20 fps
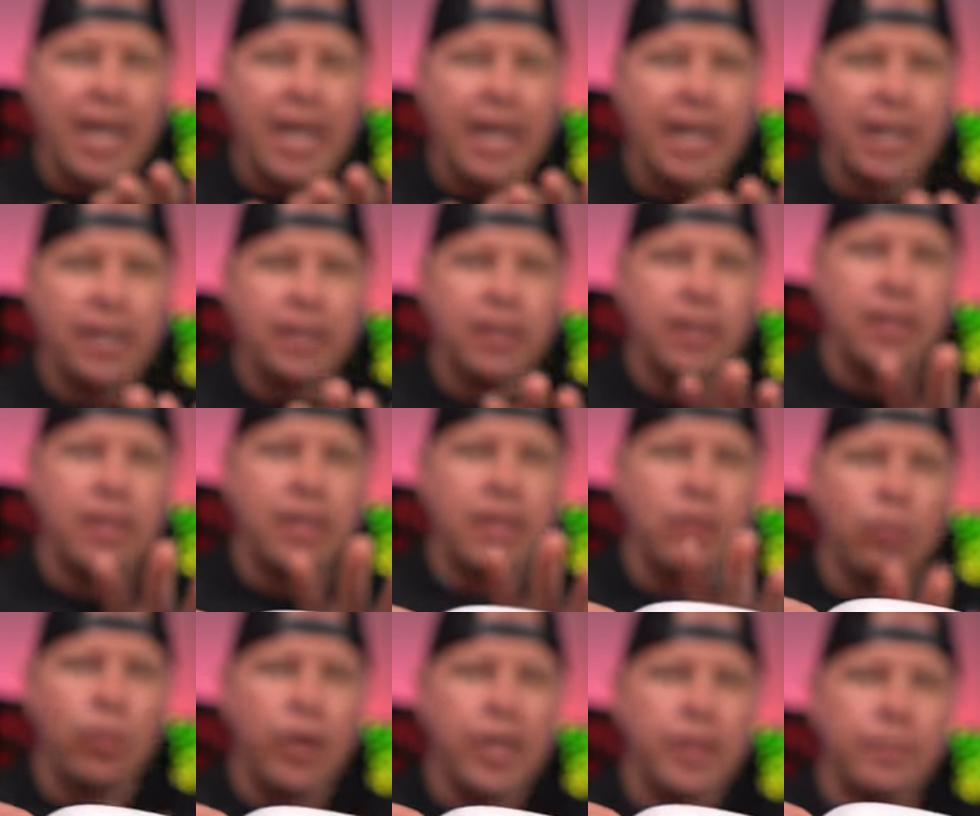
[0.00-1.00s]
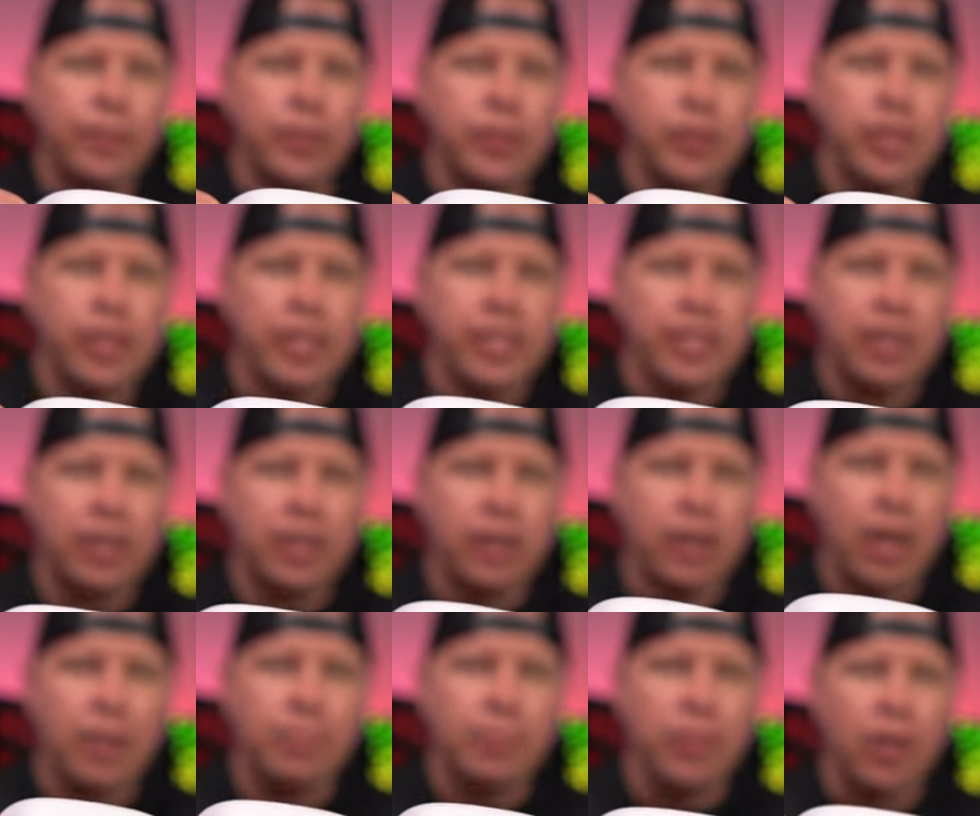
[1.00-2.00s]
And the white version is going to
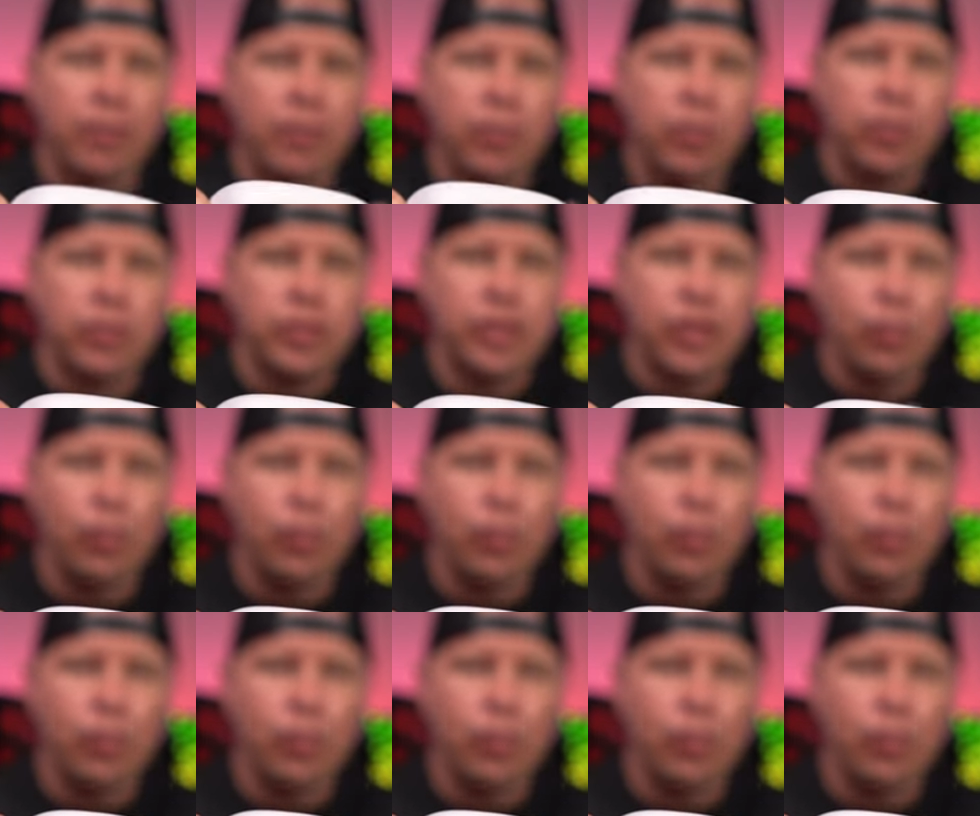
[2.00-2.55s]
come, of course,